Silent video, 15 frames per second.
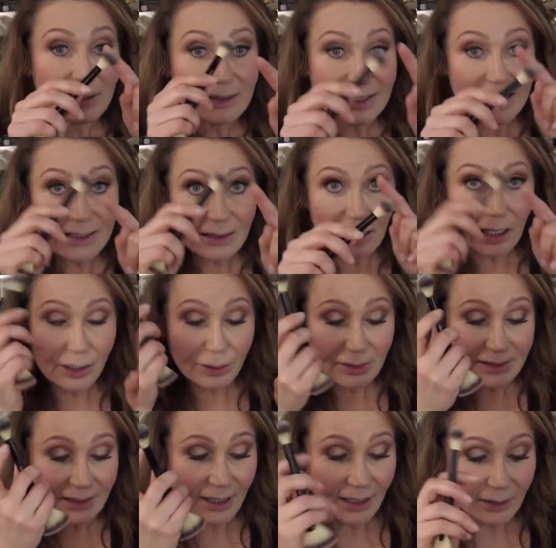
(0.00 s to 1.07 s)
take the other
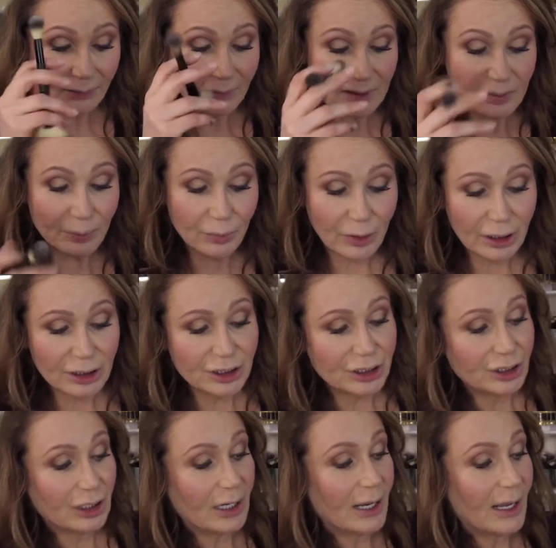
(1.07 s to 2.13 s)
side of this brush
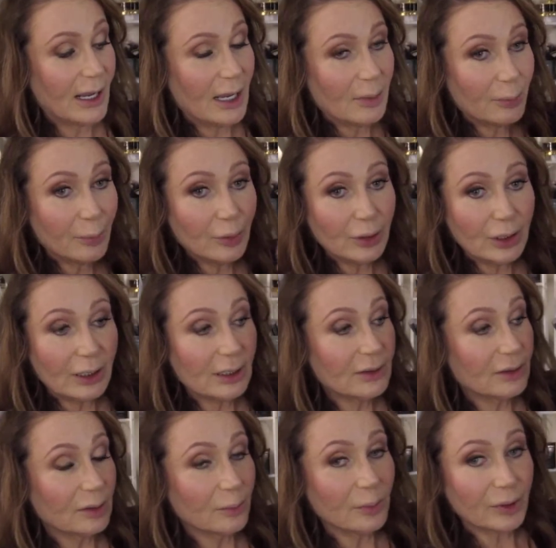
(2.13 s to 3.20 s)
and put it into
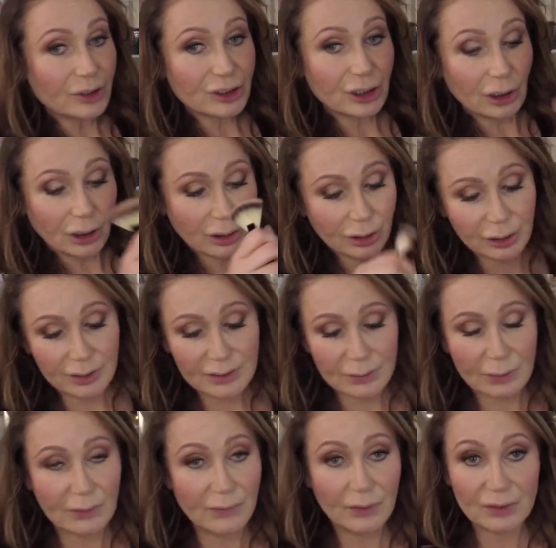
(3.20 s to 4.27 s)
the blush colors, or
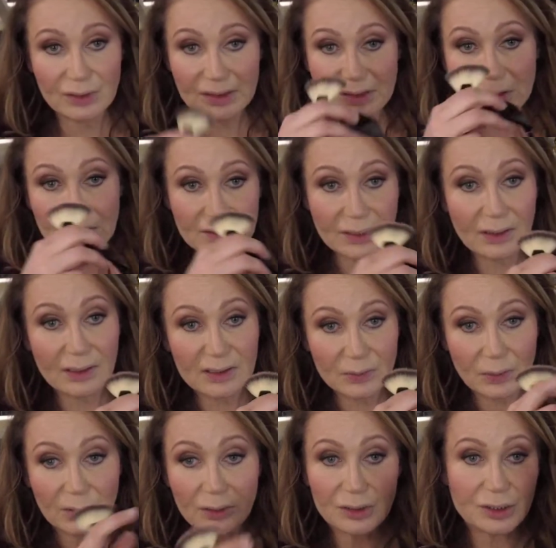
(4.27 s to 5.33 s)
if you're just using this
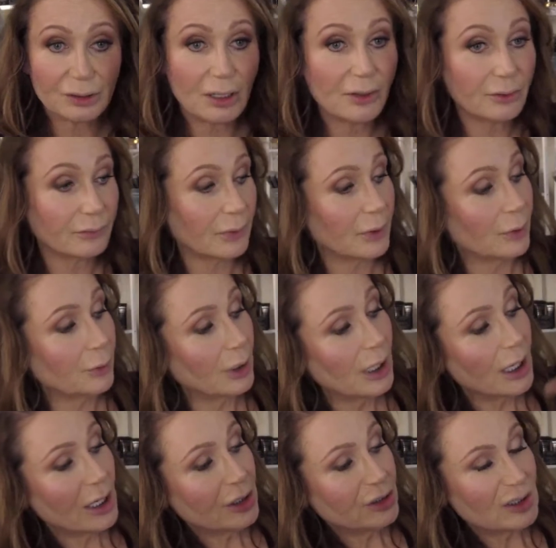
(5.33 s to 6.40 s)
one because you're on the road,
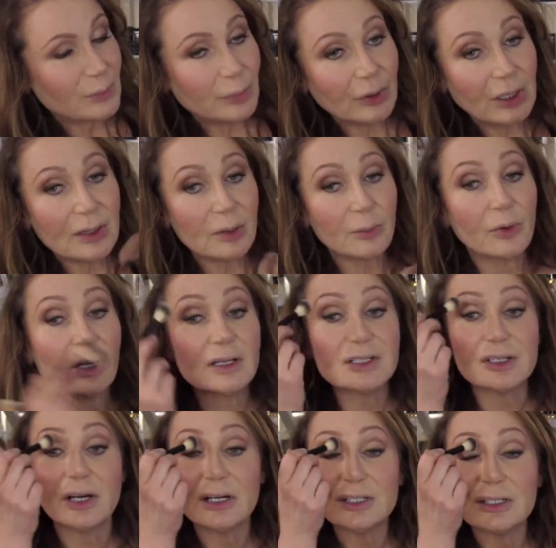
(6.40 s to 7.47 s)
just put it in the
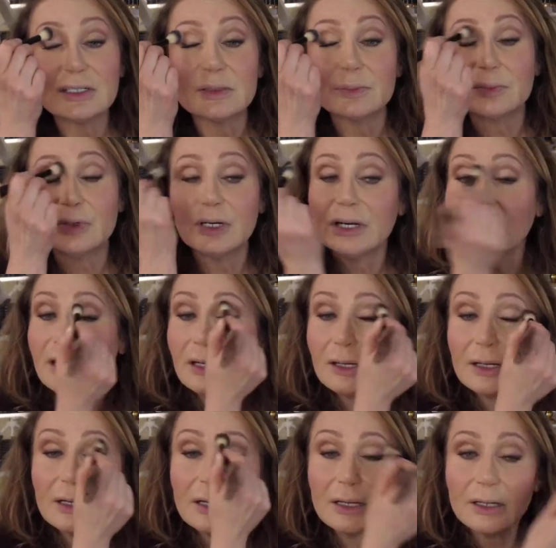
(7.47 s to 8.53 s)
bronzer and just put it here
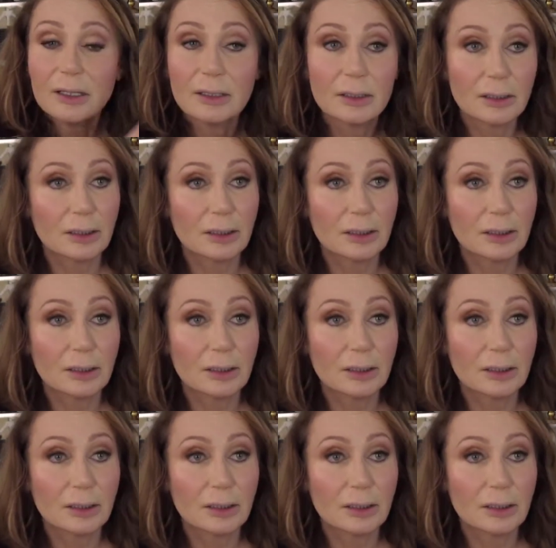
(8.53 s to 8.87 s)
and here,